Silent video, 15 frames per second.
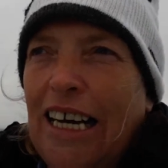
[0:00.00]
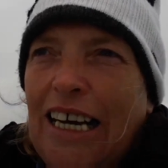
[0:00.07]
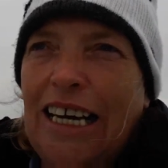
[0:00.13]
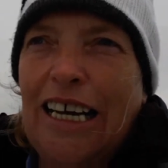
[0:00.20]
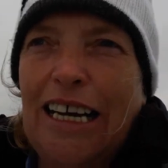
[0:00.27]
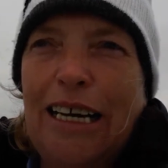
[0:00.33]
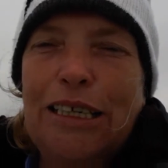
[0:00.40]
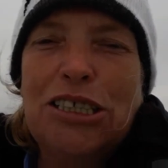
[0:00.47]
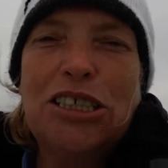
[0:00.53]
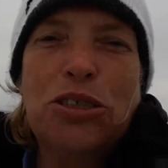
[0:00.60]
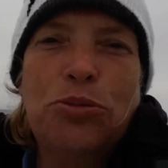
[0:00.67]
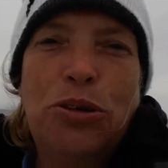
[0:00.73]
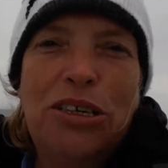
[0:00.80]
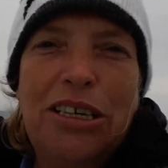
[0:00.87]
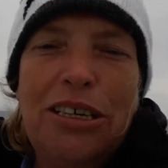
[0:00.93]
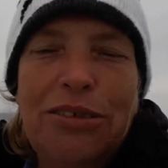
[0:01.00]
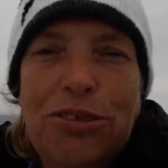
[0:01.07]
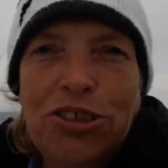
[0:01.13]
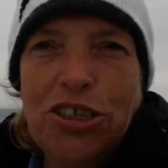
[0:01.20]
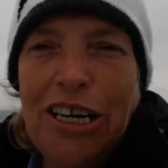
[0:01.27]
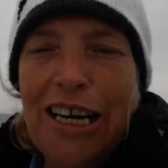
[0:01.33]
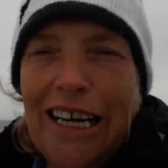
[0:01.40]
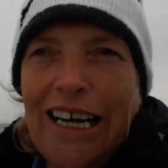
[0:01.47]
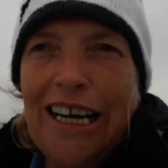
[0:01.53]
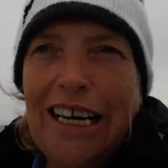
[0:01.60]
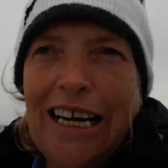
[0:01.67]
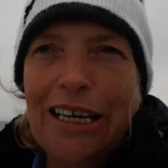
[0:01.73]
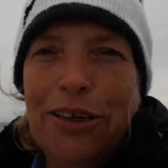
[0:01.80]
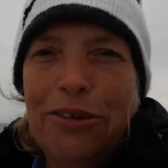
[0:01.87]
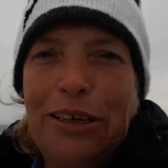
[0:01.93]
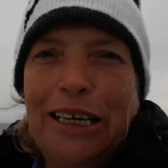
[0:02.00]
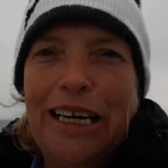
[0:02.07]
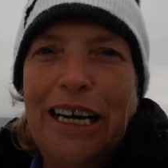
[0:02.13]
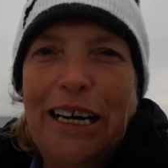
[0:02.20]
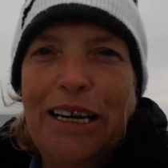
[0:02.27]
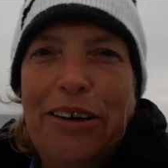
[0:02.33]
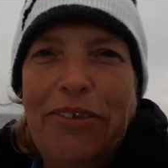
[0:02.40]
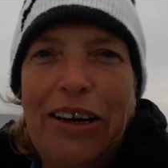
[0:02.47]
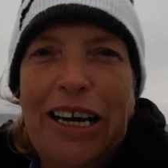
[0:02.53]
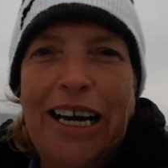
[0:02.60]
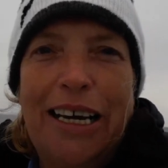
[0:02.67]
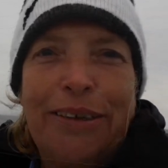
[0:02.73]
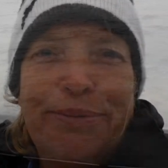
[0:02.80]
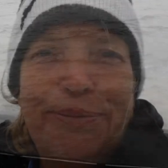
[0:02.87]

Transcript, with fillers: Uh, just want to try and get an anchoring in if I can.